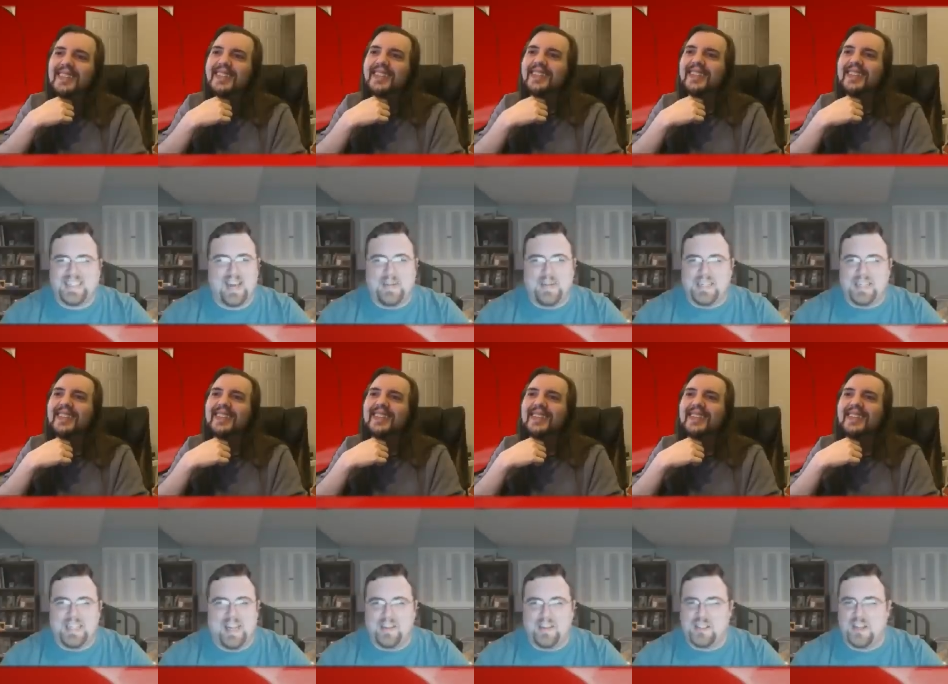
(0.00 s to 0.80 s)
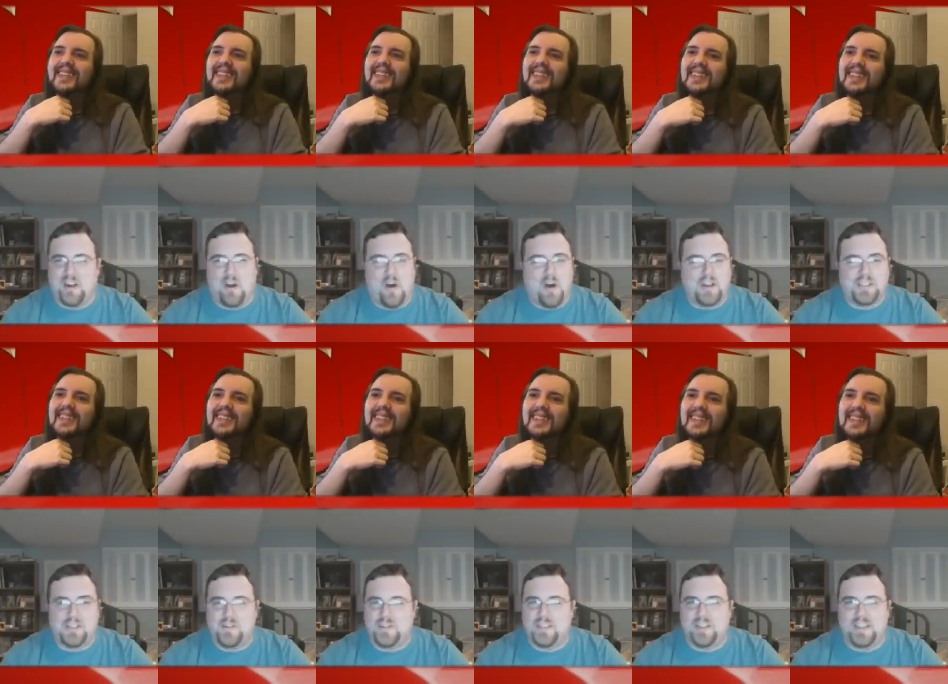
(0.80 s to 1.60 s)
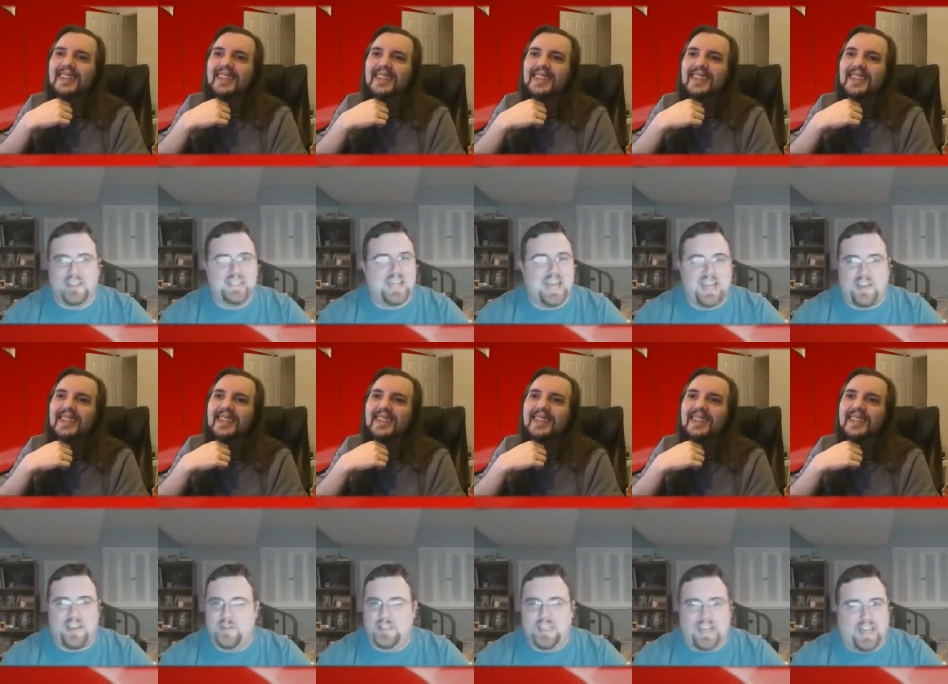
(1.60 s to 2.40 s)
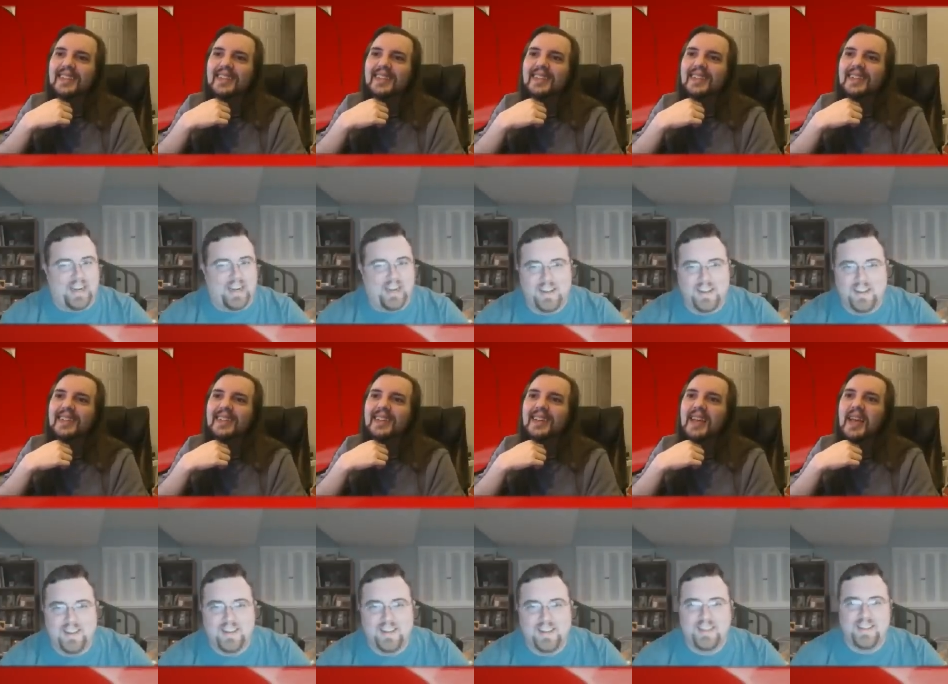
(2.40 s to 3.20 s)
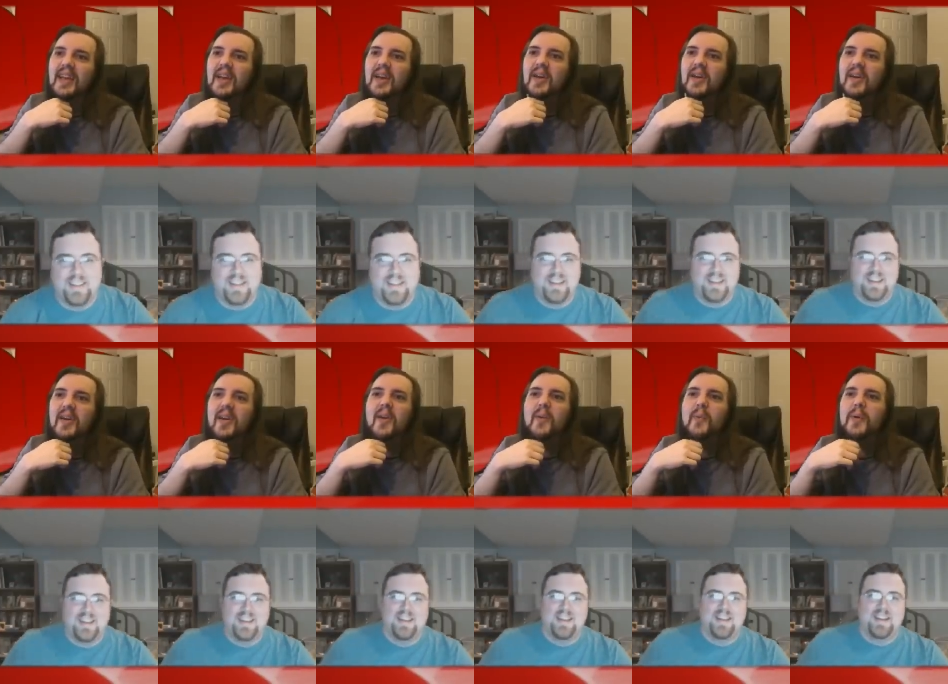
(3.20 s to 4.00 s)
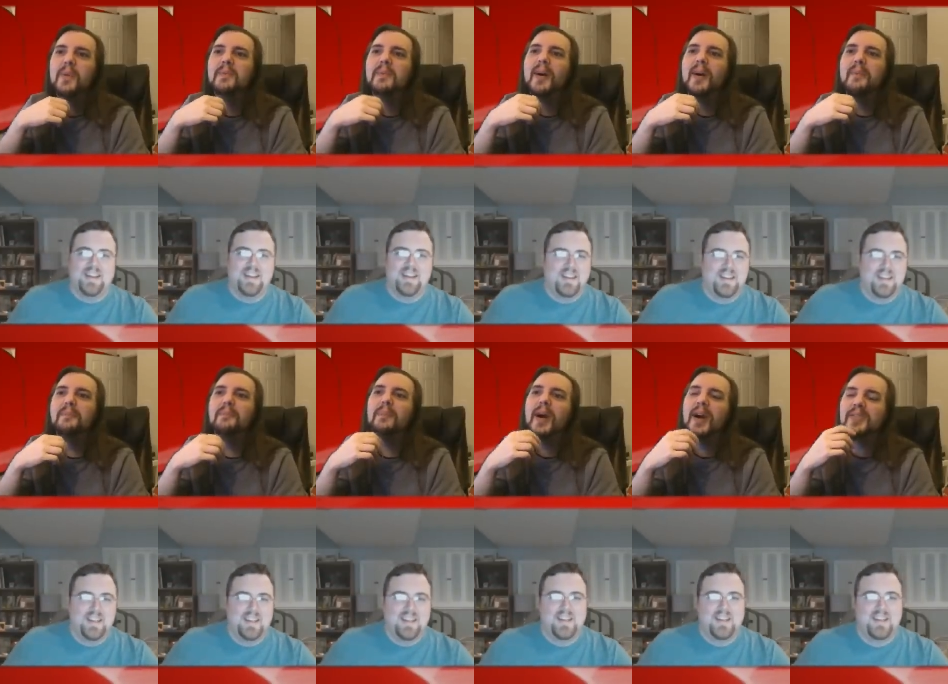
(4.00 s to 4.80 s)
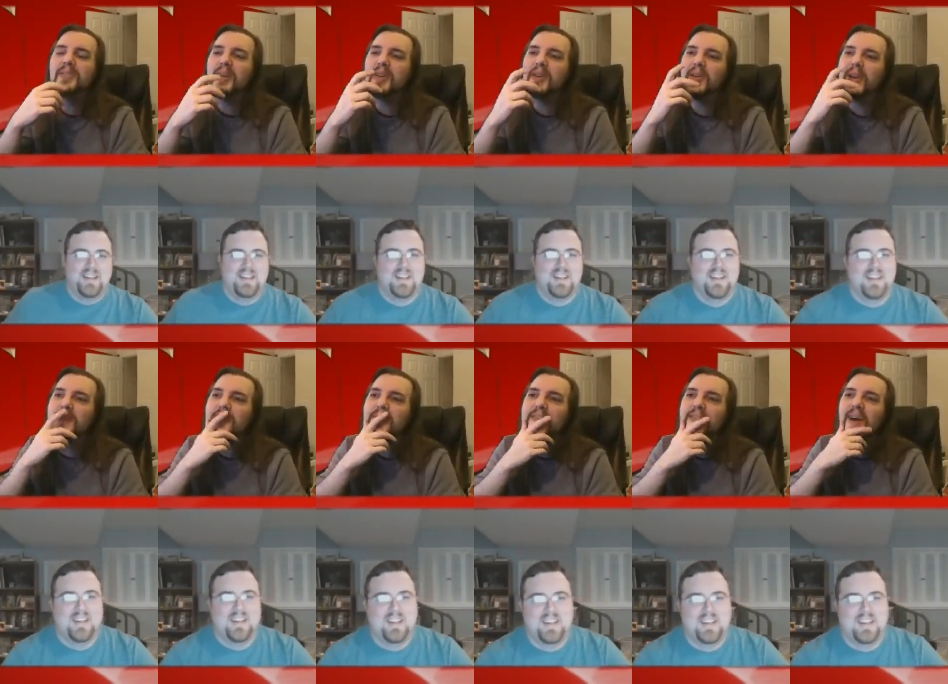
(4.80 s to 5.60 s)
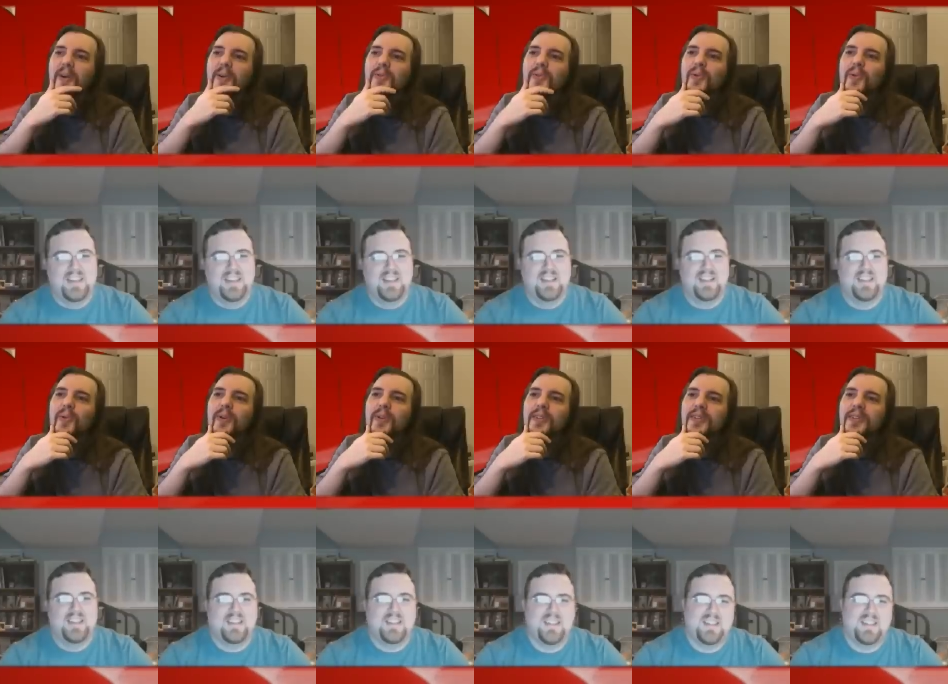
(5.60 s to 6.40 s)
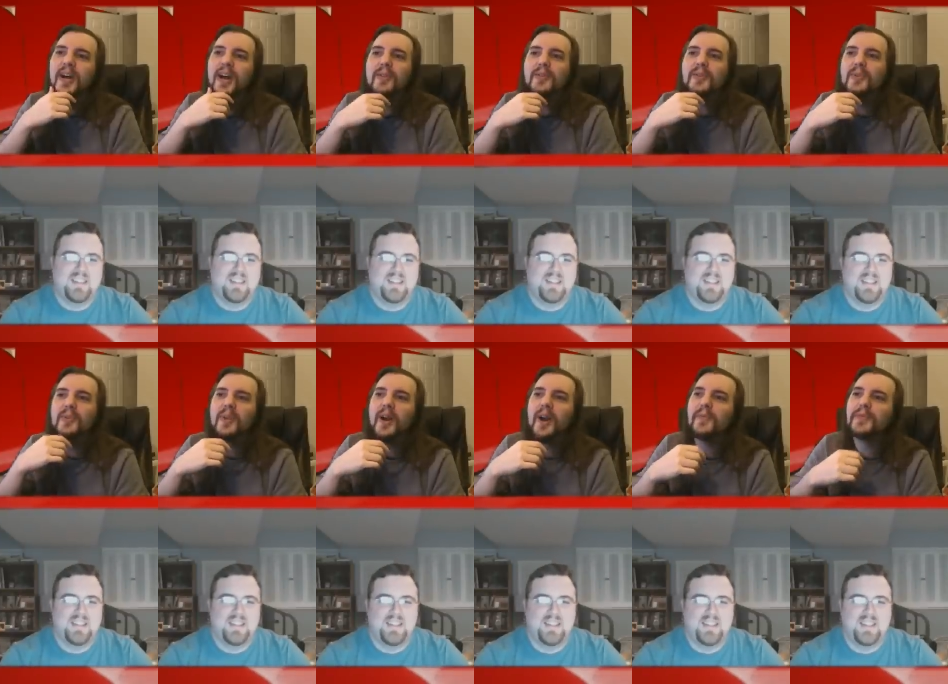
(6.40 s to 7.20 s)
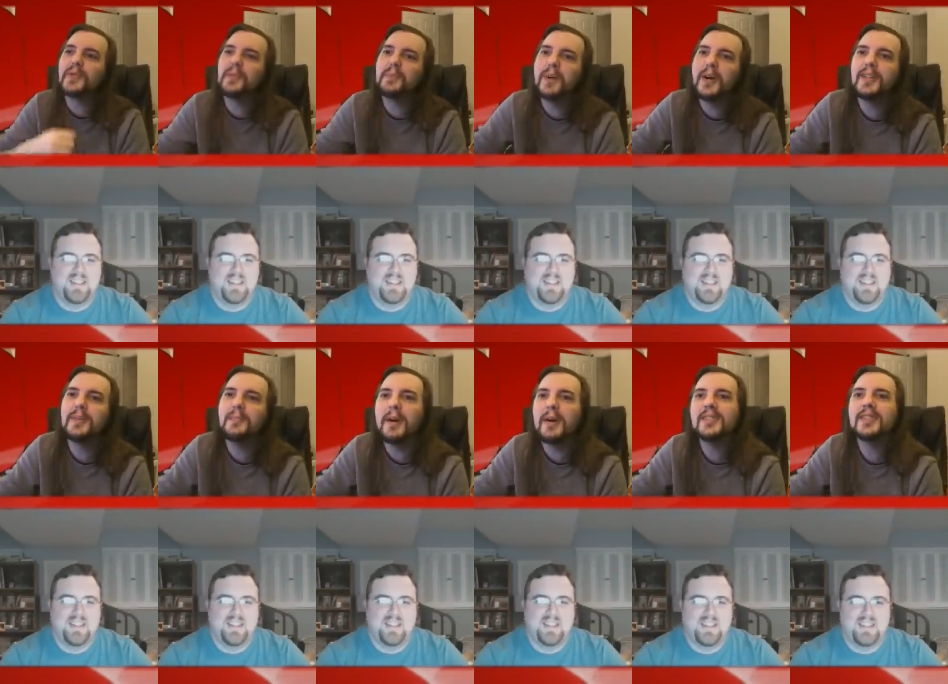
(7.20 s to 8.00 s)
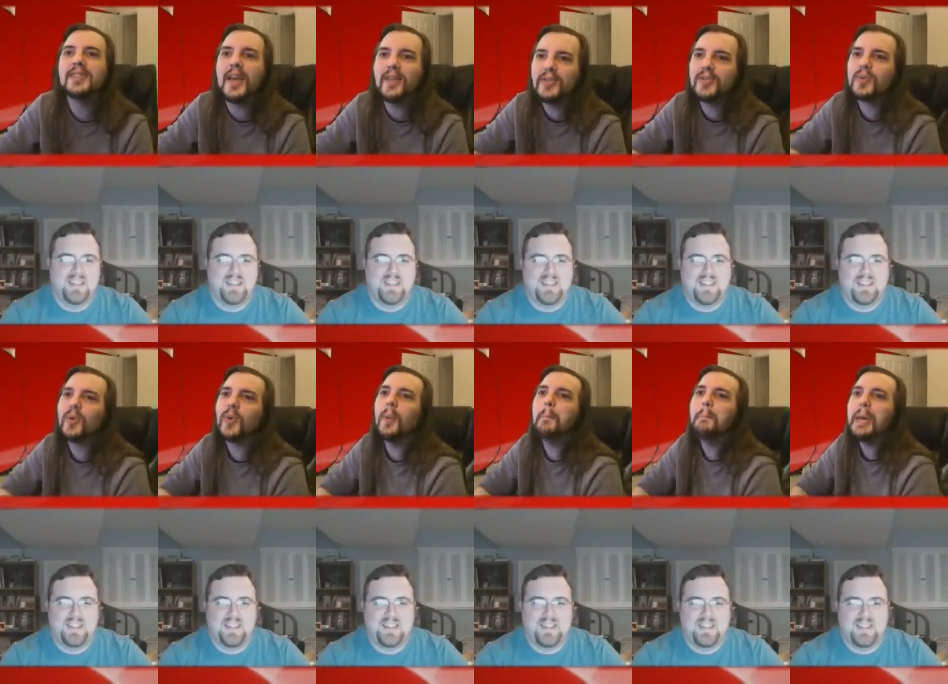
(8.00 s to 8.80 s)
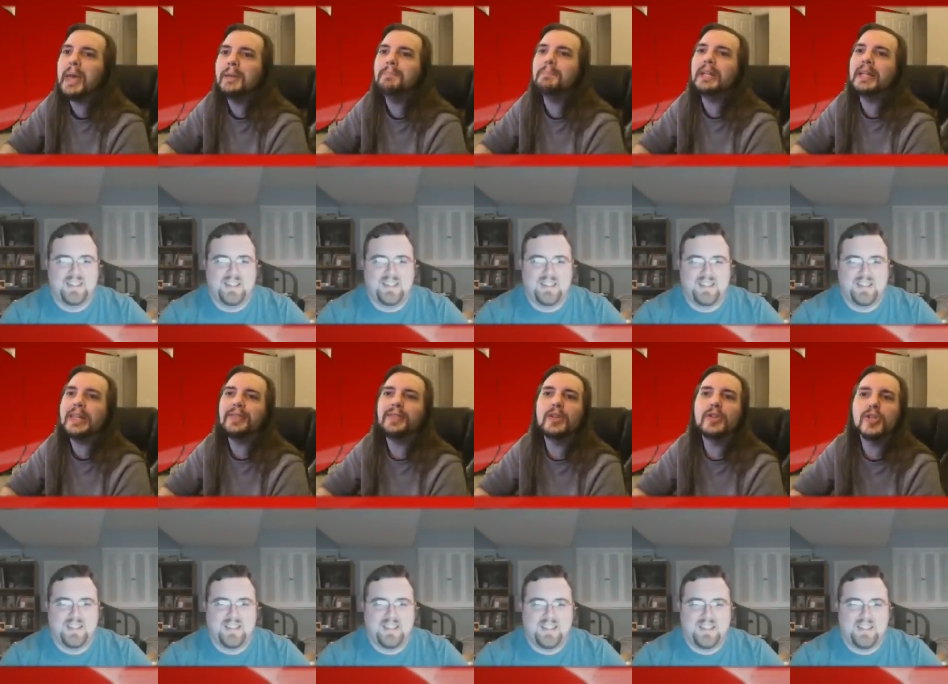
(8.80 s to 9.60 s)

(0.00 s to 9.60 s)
Speaker 1: got to be a sound that's going to haunt you till the day you die.
Speaker 2: When the bystander entered the dollar store, the dollar store, Officer Putnam had the squirrel pinned beneath his